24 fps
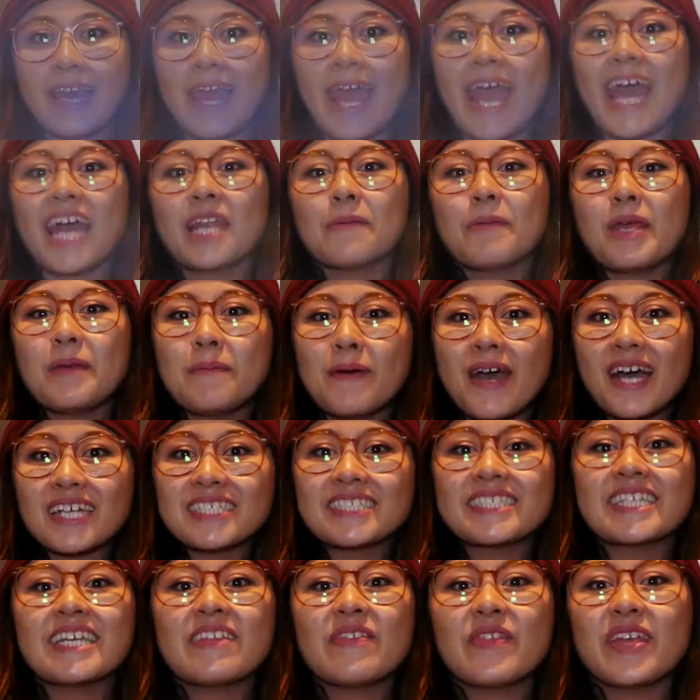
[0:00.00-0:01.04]
Anime
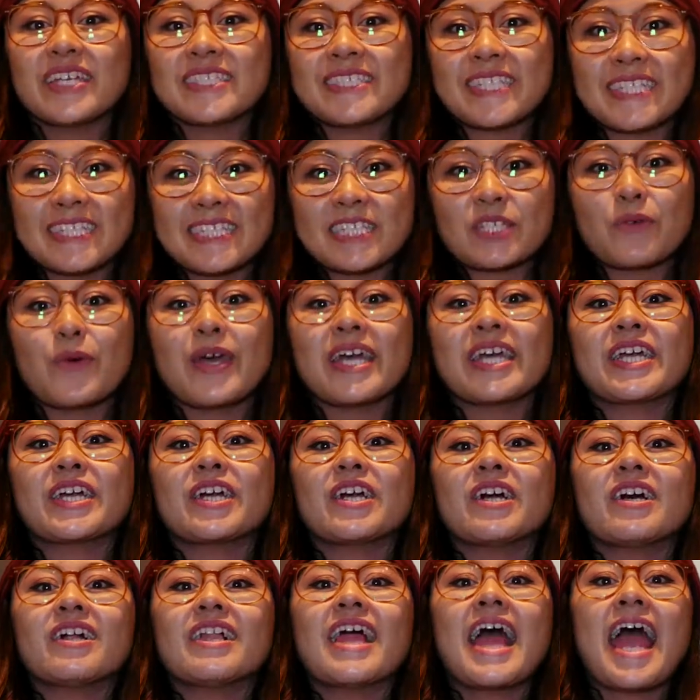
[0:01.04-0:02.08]
Boston, this is Squid
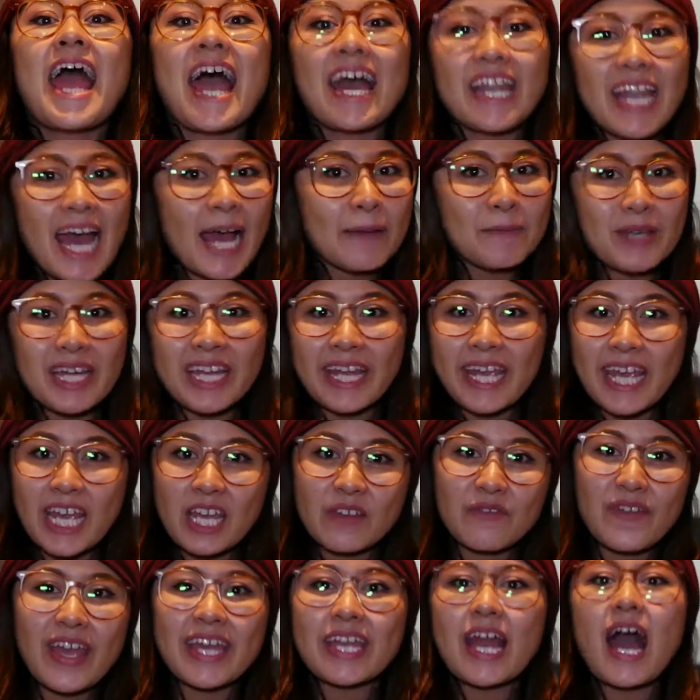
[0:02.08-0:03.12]
Girl, and I'm gonna
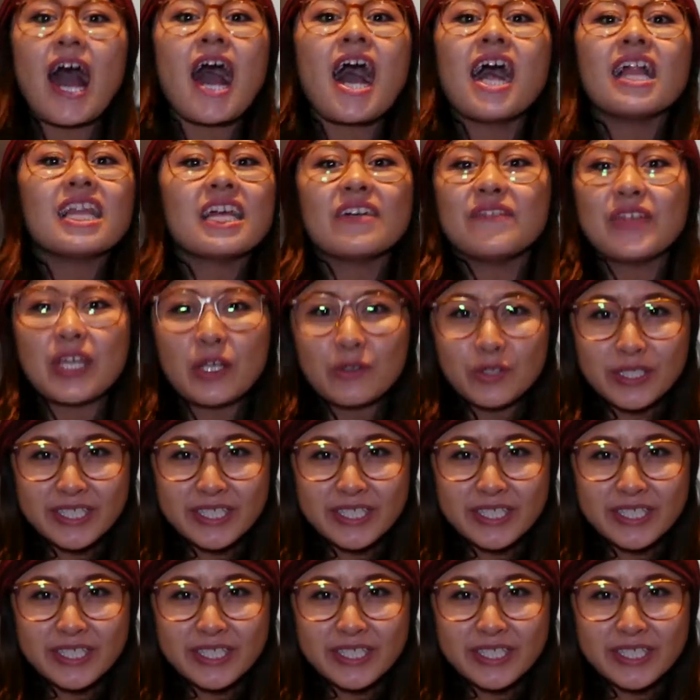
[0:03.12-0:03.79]
invade all of you